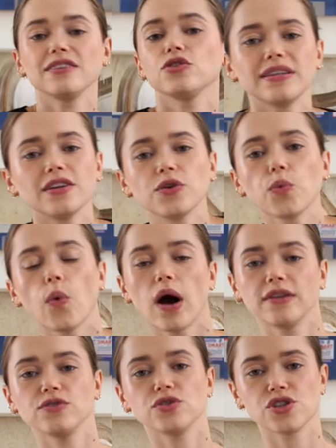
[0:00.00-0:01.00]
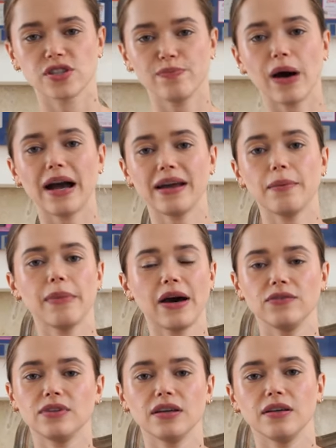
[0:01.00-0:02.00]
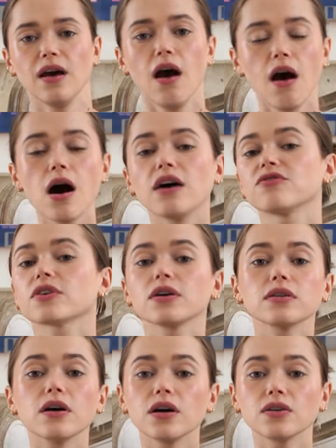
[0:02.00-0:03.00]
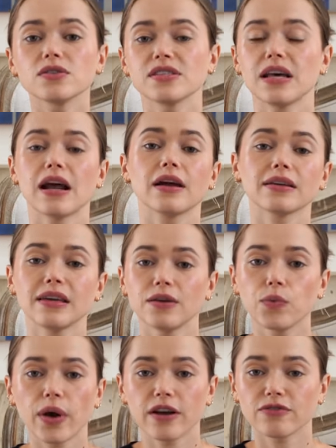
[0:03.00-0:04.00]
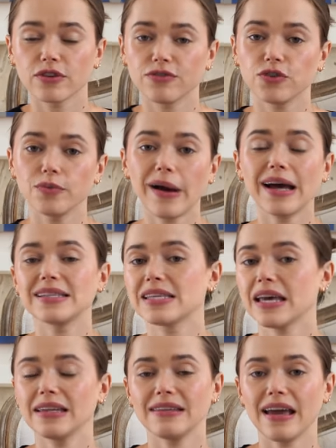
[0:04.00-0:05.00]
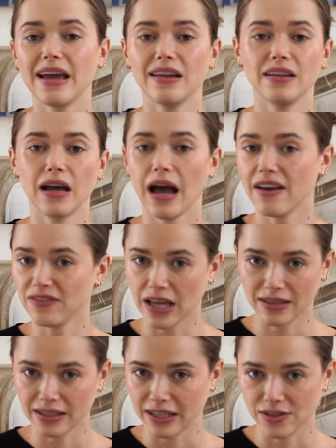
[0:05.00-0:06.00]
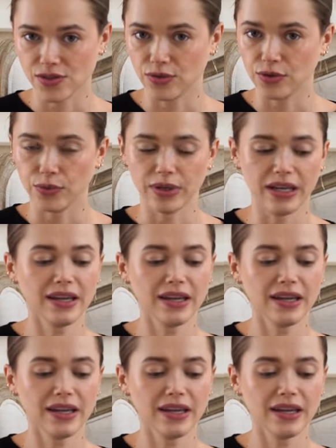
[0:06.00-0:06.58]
I didn't want to just buy a mountain of clothes that I can wear for a few months and then I have nothing else to do with